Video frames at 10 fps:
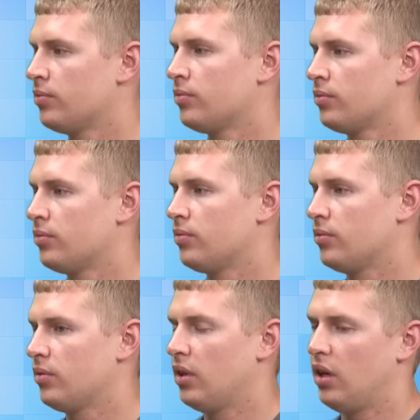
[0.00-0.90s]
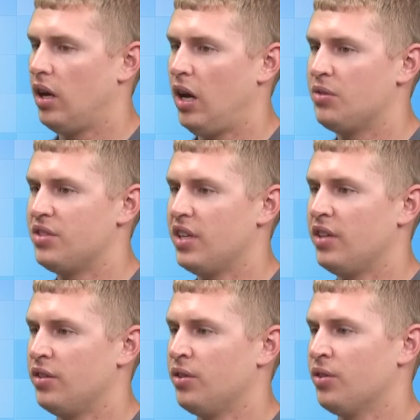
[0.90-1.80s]
of advice you can provide them with? I would
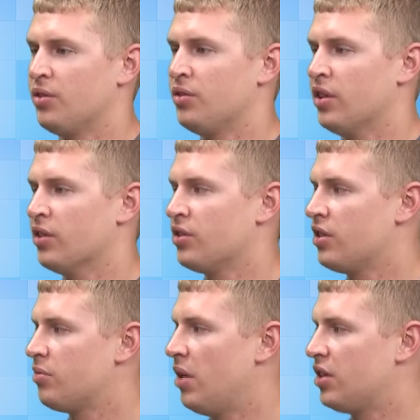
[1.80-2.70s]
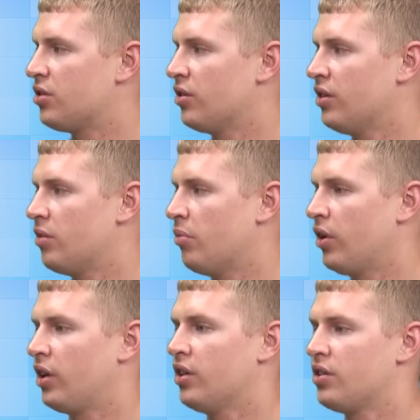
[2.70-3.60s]
say to do your due diligence. Make sure that the
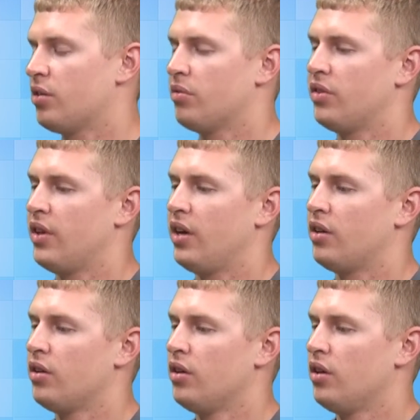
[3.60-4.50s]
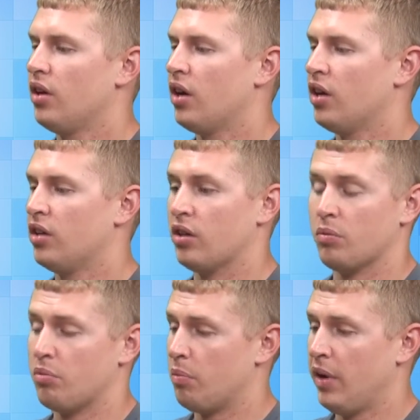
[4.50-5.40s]
market is something that
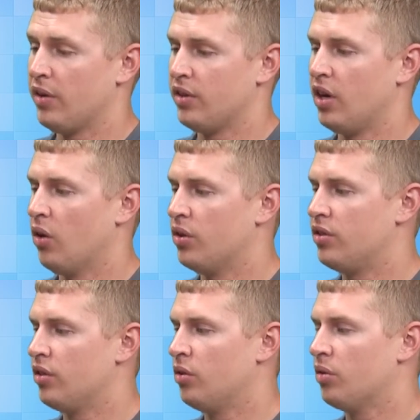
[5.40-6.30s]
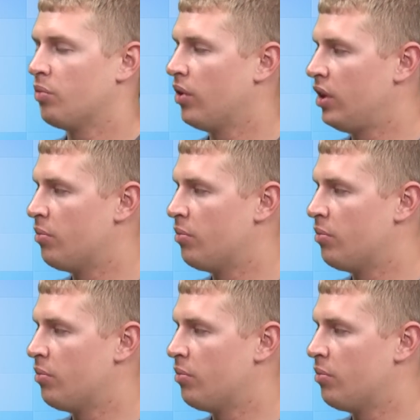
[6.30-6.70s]
you're prepared to go into with